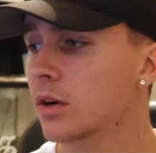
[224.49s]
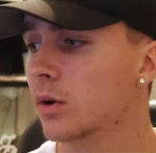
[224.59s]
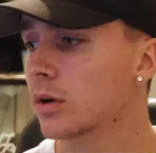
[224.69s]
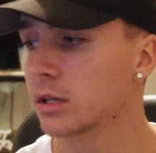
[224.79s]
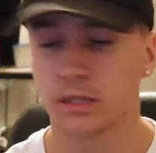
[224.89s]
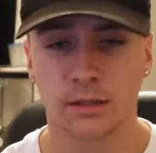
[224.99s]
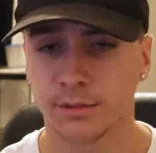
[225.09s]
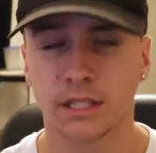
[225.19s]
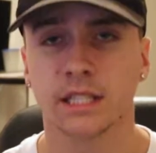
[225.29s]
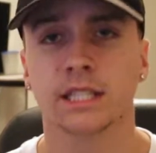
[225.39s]
or
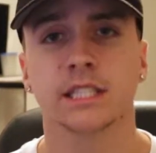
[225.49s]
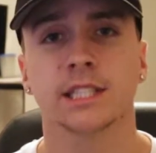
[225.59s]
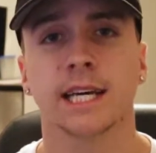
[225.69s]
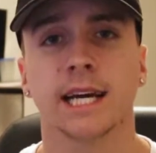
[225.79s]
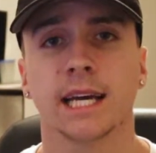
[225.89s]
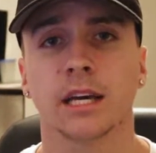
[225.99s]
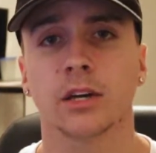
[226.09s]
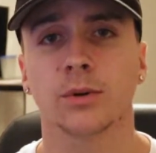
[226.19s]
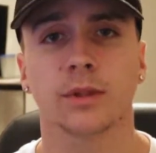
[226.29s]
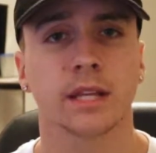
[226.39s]
completely ditch that and
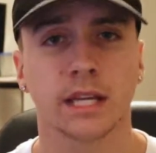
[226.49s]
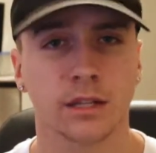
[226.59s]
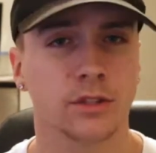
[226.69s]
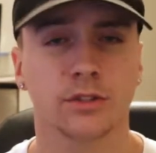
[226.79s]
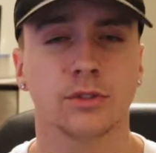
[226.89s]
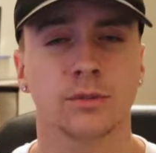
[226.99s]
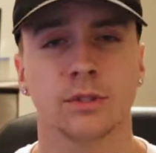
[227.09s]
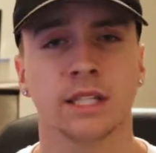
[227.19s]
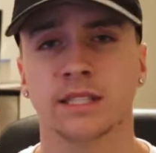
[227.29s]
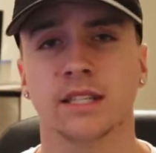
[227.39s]
go with like 2
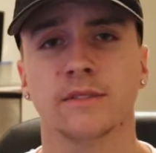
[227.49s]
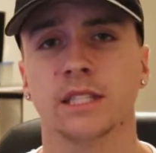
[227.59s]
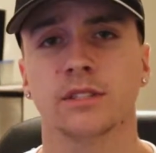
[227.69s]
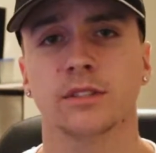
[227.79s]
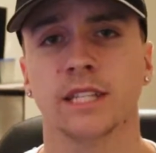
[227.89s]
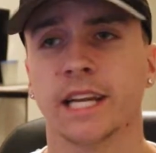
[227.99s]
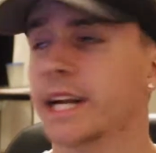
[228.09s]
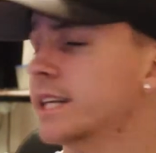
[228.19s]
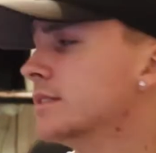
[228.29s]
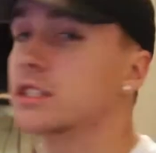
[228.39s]
1070s or 1080s.